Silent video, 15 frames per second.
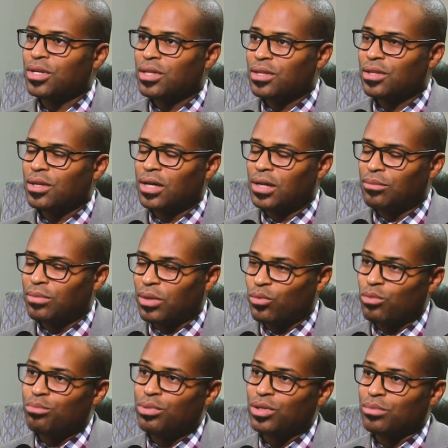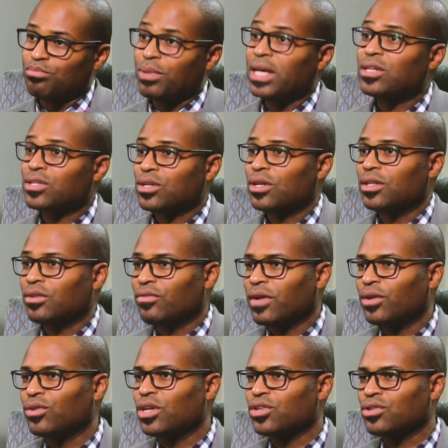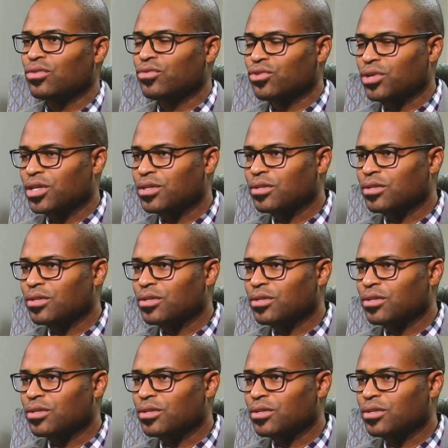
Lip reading: that were built based on the foundation of trust.